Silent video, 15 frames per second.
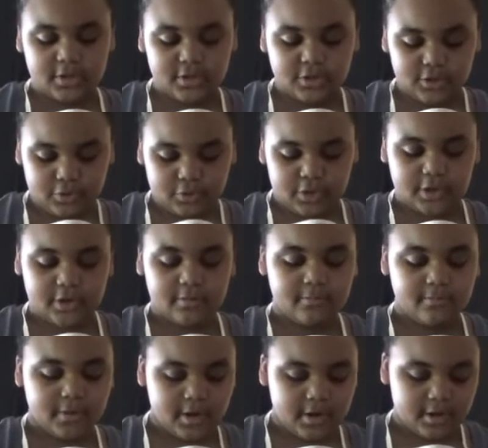your
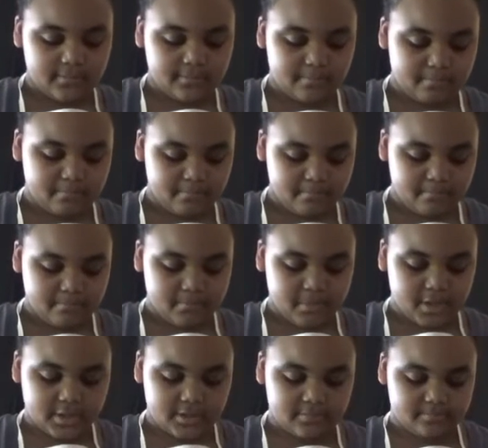
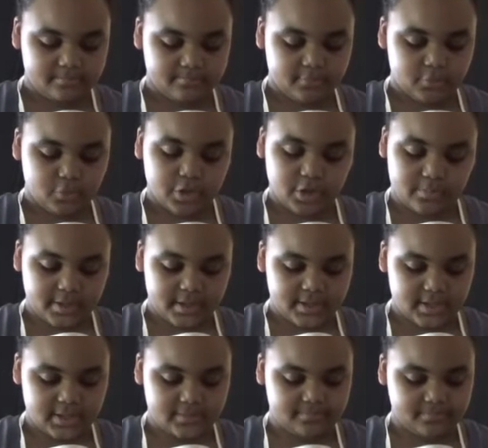banana or your
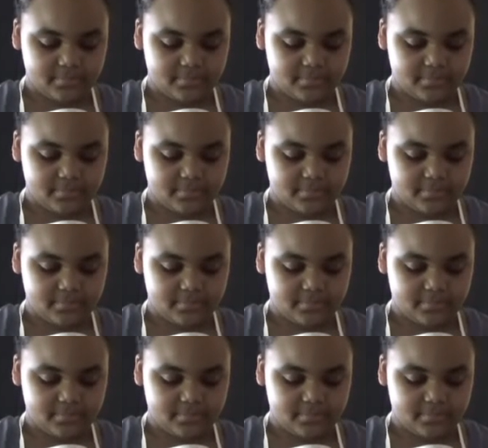plantain.